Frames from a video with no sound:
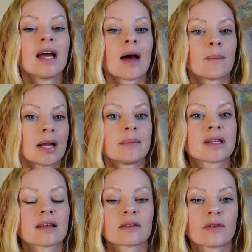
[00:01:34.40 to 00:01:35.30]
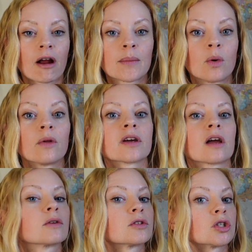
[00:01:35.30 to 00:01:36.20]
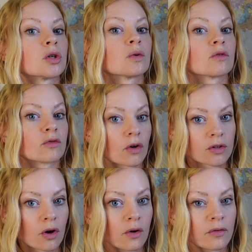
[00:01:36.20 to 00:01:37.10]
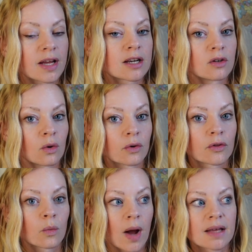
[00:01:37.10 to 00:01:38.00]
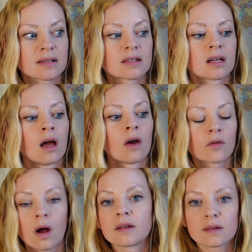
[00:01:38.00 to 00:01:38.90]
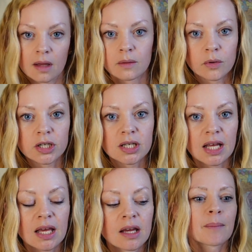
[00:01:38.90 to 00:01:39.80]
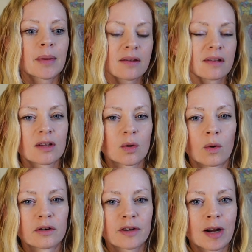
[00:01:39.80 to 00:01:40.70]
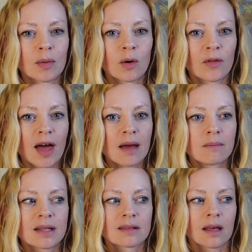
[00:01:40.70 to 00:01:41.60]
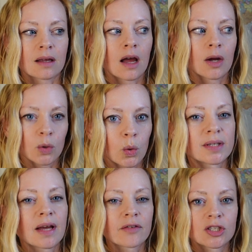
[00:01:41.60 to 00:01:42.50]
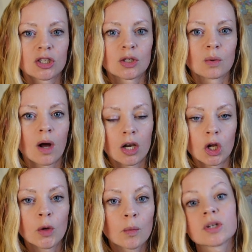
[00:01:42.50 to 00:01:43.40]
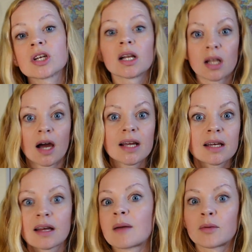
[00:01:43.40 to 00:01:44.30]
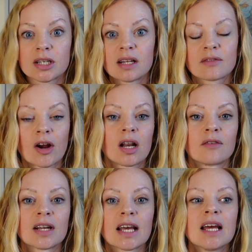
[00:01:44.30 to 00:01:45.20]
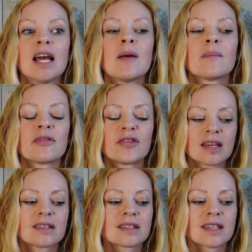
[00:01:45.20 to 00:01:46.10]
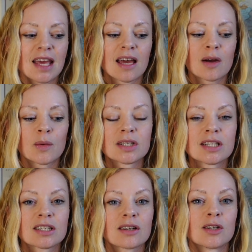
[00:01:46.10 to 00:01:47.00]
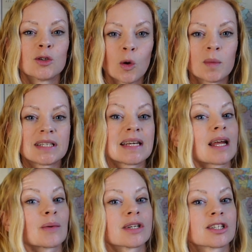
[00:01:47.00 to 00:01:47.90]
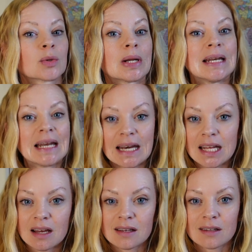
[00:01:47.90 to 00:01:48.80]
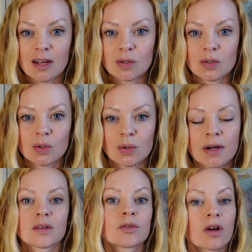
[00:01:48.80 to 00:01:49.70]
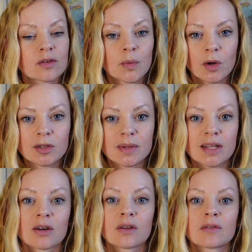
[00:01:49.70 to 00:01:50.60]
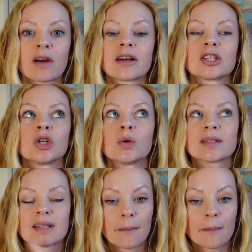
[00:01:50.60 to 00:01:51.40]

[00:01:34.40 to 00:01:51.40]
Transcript: and Plymouth has a ferry port that goes to Roscoff in northwest France in Brittany. Because there's only one ferry port there, it means like I would always have to do a loop, which I like, and Brittany is very lovely. But this year I wanted to go to Normandy and I wanted to do a linear cycle tour. So we drove to Portsmouth and got the ferry to St